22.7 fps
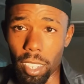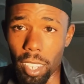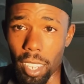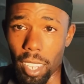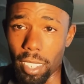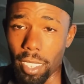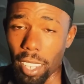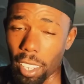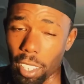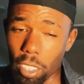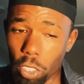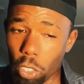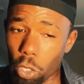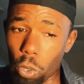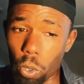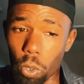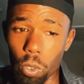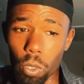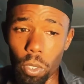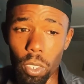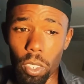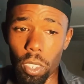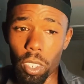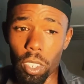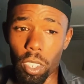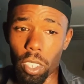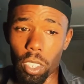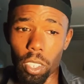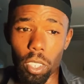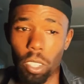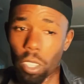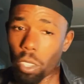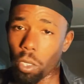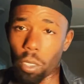It's like a tool.
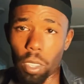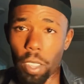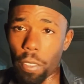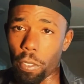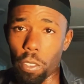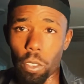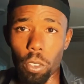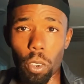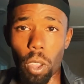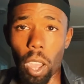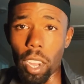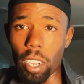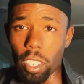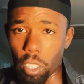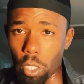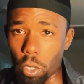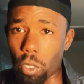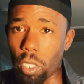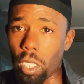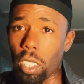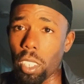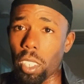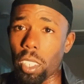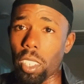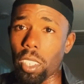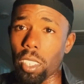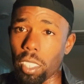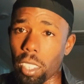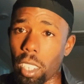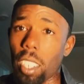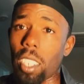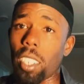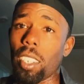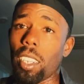You know, if you know how to use it, it's
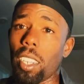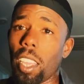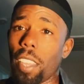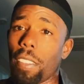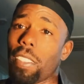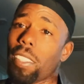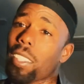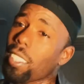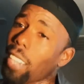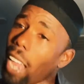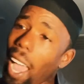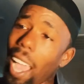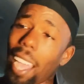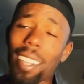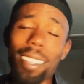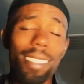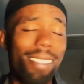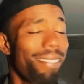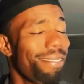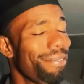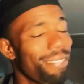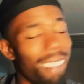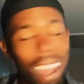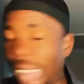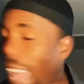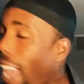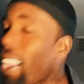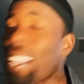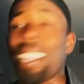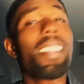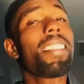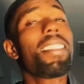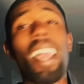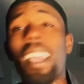good. If it's not,
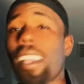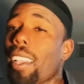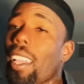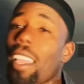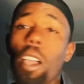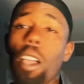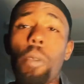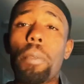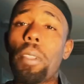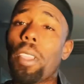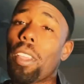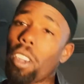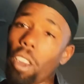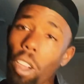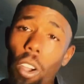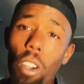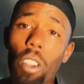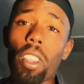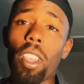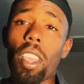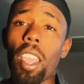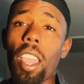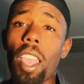it's not gonna help you at all.